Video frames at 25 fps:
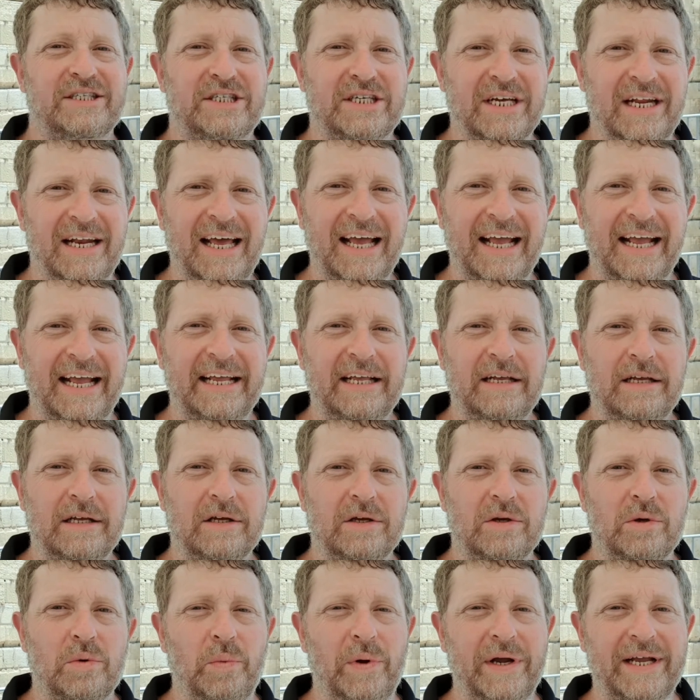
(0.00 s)
Today,
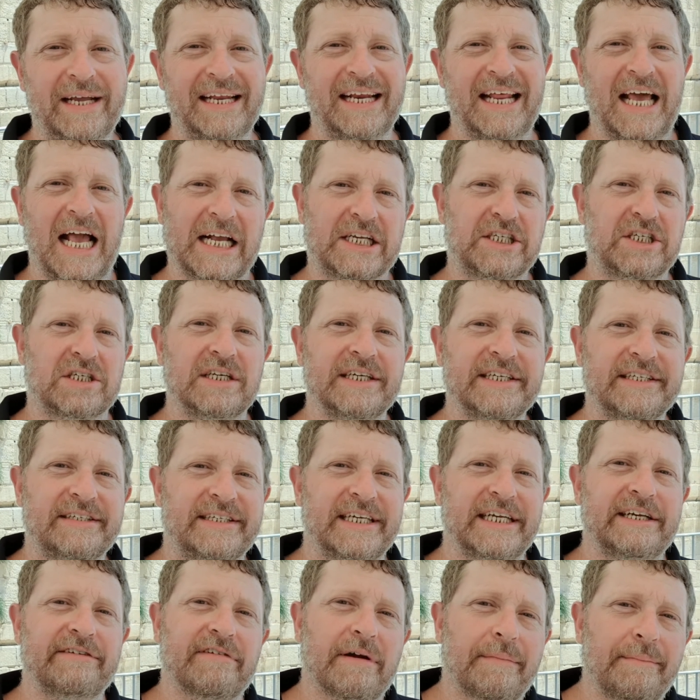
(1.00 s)
we can actually
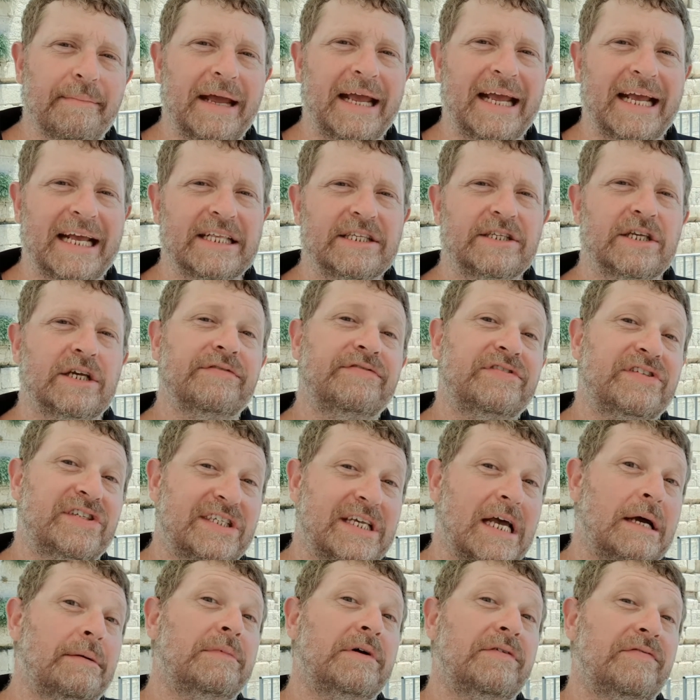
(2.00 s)
see remains of
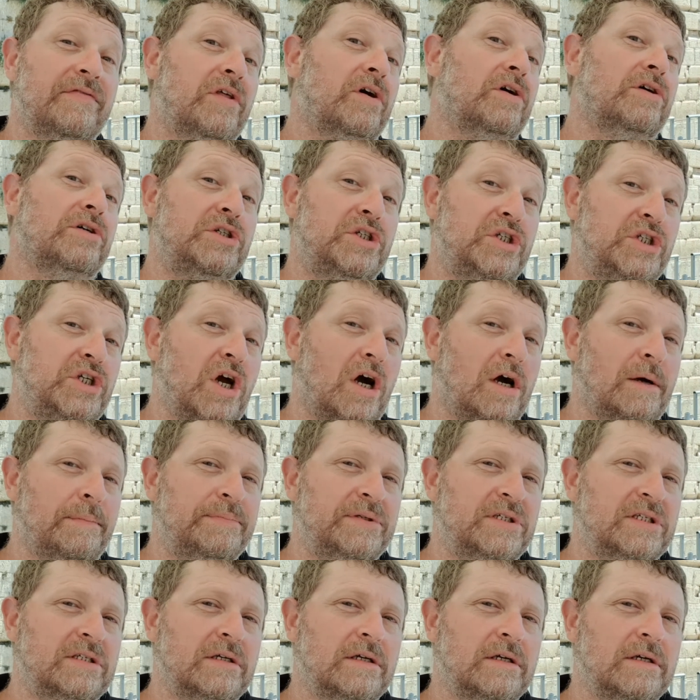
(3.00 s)
some of those
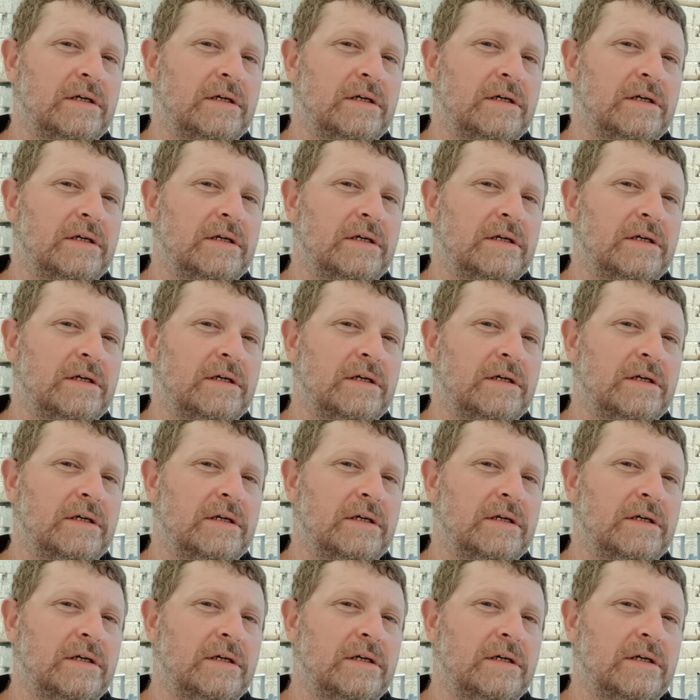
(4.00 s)
shops